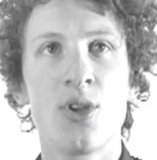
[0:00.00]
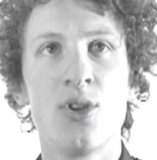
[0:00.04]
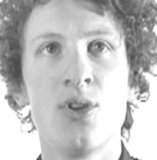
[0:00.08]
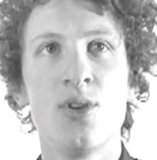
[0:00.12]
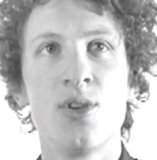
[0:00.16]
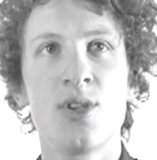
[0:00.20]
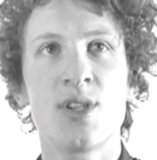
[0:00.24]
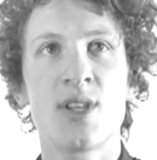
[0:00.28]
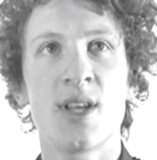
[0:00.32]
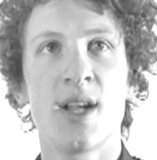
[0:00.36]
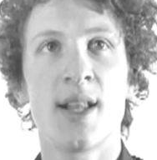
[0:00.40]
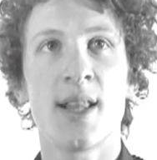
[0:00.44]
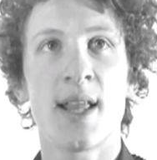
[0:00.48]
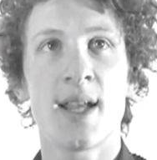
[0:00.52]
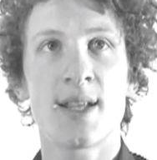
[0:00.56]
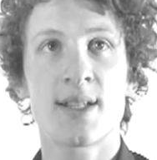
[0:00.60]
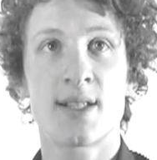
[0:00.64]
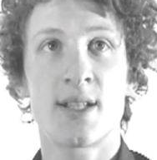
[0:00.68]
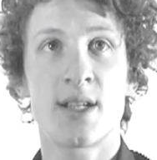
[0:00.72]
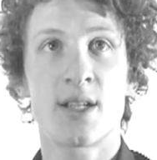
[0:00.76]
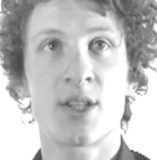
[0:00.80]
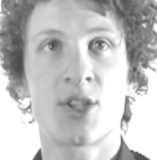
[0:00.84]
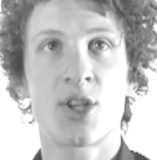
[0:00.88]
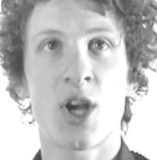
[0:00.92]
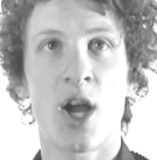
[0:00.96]
use
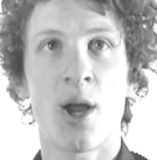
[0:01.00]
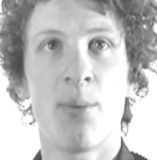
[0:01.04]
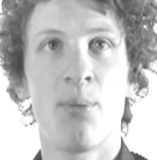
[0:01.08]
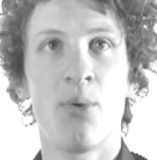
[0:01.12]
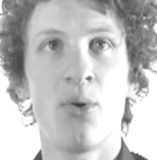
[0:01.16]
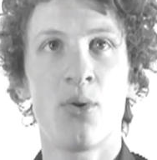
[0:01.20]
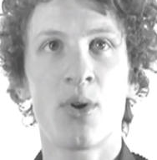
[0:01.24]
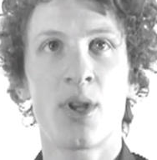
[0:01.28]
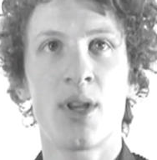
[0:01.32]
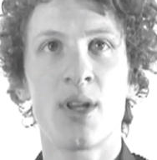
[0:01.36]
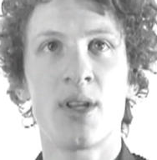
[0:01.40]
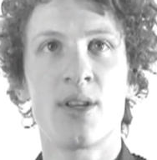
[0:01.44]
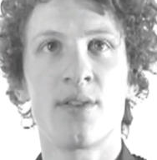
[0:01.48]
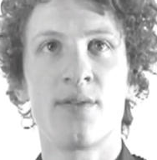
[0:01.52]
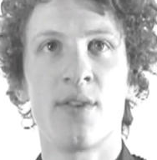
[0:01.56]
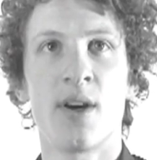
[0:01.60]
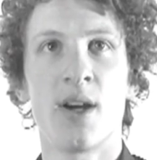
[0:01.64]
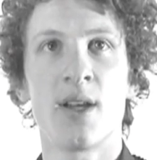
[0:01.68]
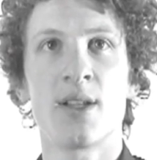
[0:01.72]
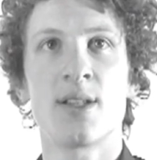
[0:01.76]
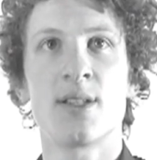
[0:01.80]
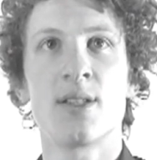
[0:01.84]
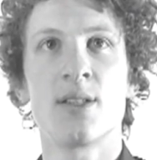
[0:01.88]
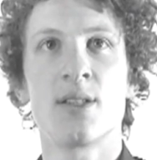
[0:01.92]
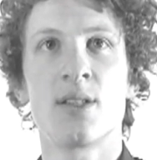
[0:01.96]
elastic type hooking
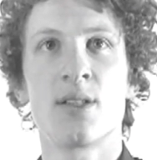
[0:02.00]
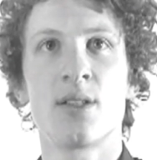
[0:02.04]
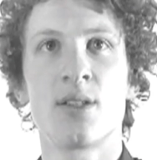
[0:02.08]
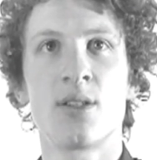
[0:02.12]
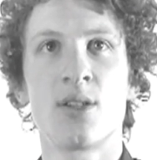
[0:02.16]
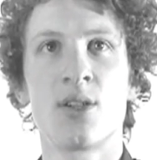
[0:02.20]
devices